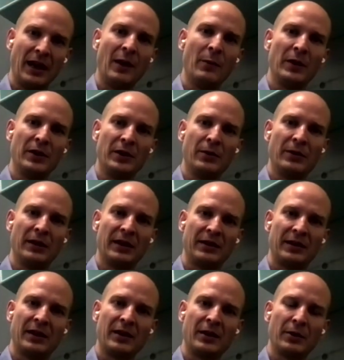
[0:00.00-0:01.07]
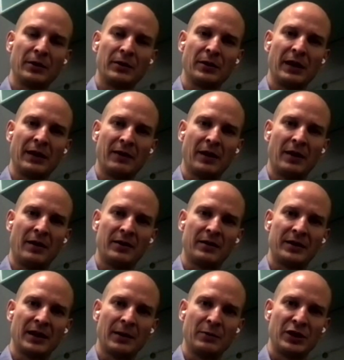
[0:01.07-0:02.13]
And we knew that they're going to have a
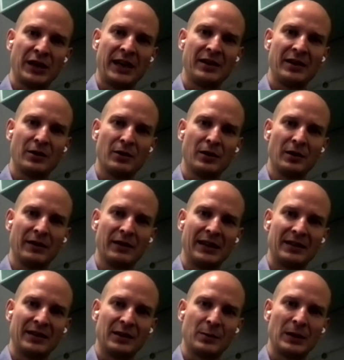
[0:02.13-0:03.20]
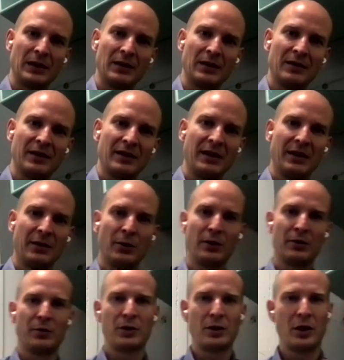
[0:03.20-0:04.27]
hard time changing all of that as well in
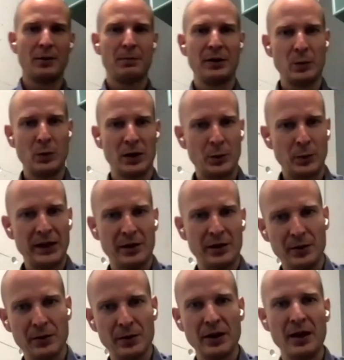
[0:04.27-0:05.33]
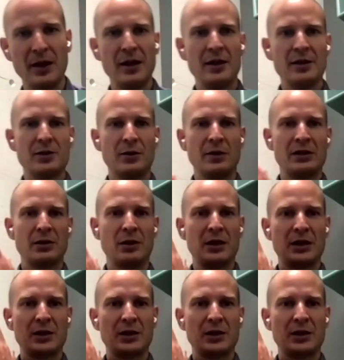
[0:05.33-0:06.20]
order to copy what we do. So as